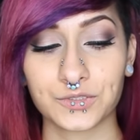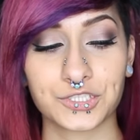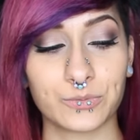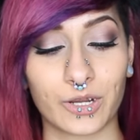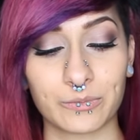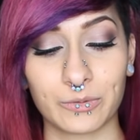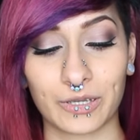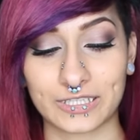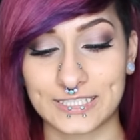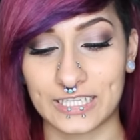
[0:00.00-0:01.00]
She brought me
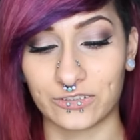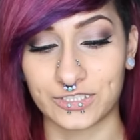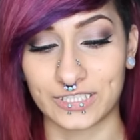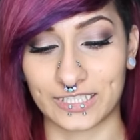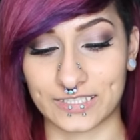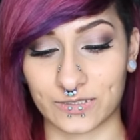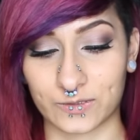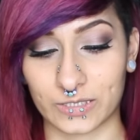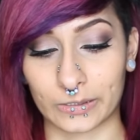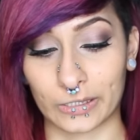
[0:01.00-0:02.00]
back the skeleton because I
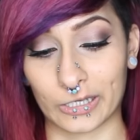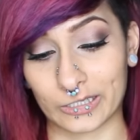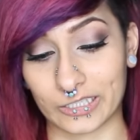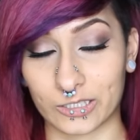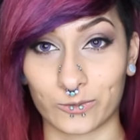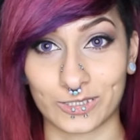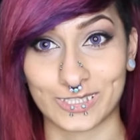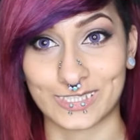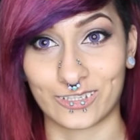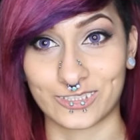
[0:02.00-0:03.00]
was like, yeah, I kind of want
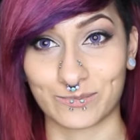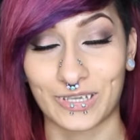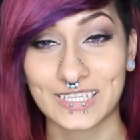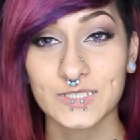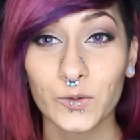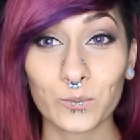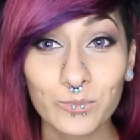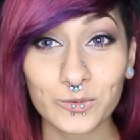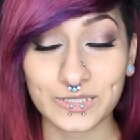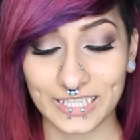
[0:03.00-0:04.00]
the skeleton back. So
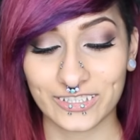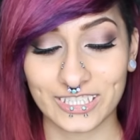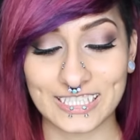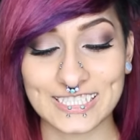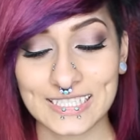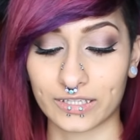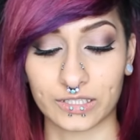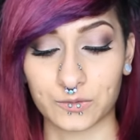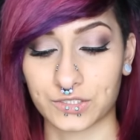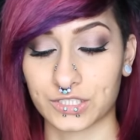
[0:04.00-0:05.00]
boop, here it is. I
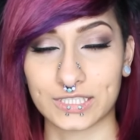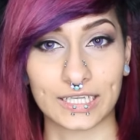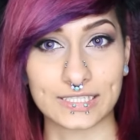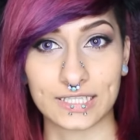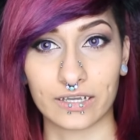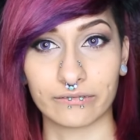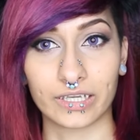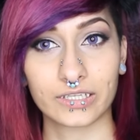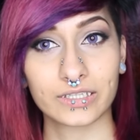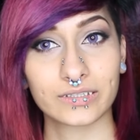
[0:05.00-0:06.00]
thought it was just nice to have
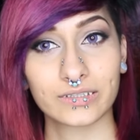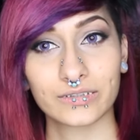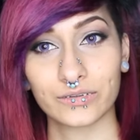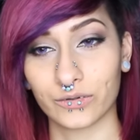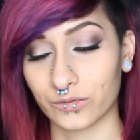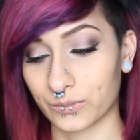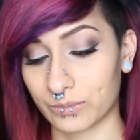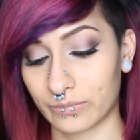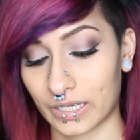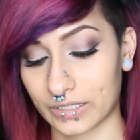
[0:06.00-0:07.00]
like the old
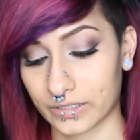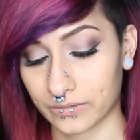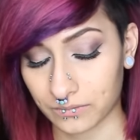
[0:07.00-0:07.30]
one back.